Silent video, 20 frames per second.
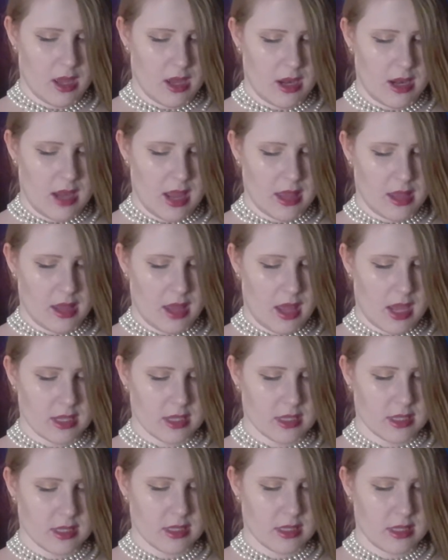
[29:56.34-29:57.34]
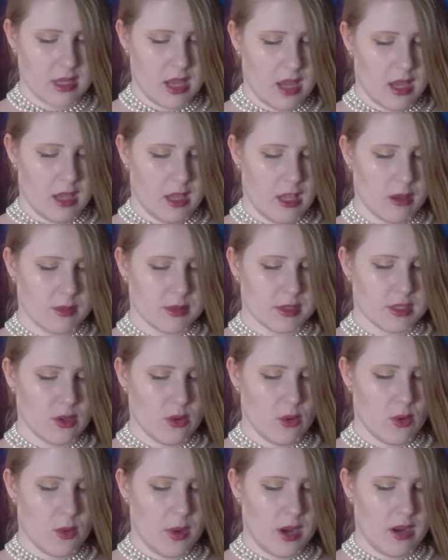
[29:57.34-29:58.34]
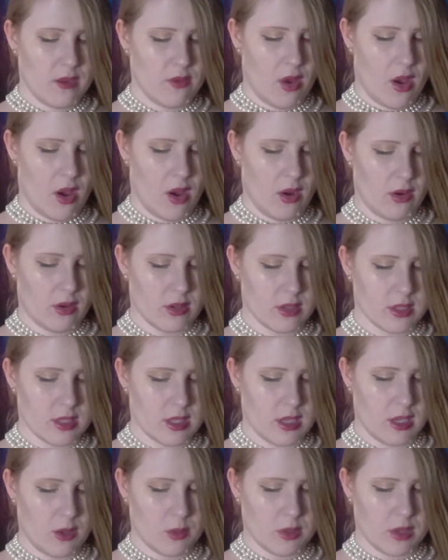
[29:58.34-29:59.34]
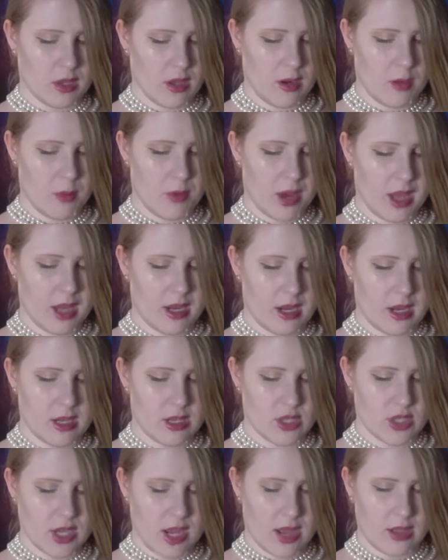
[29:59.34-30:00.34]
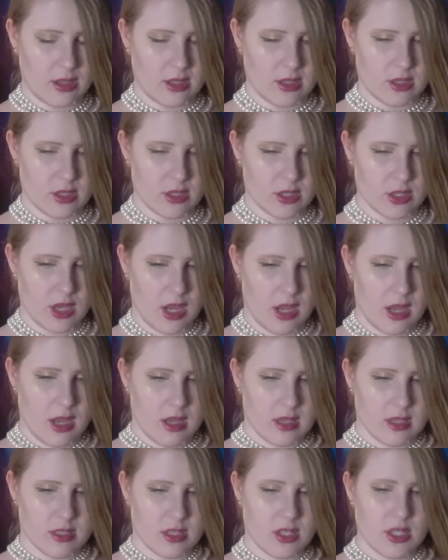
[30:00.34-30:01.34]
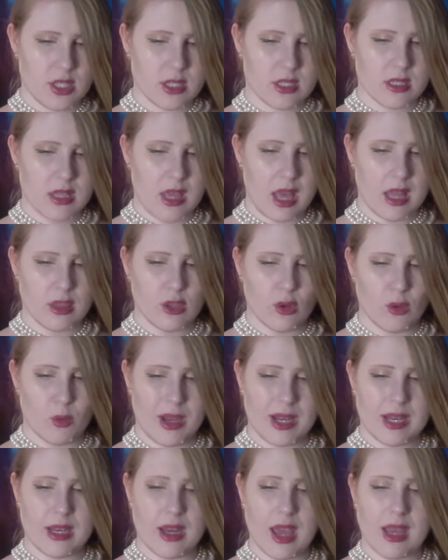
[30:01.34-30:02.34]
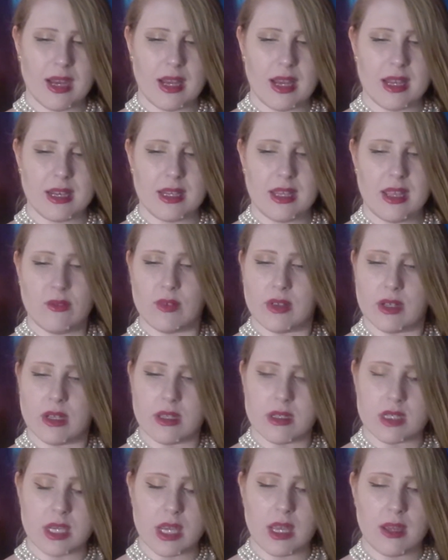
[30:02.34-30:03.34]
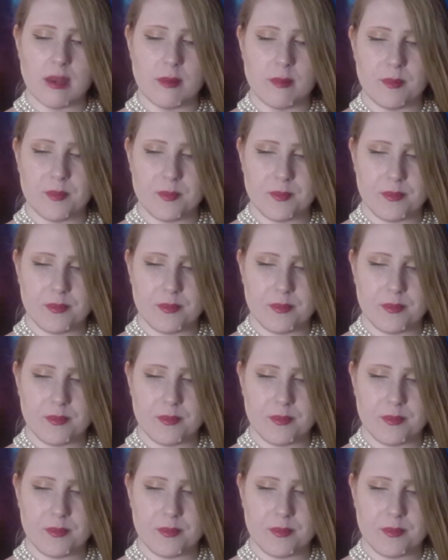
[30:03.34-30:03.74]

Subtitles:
Nevertheless, He was so great of heart that he would not abide any challenge, such as that the Red Knight had given unto him.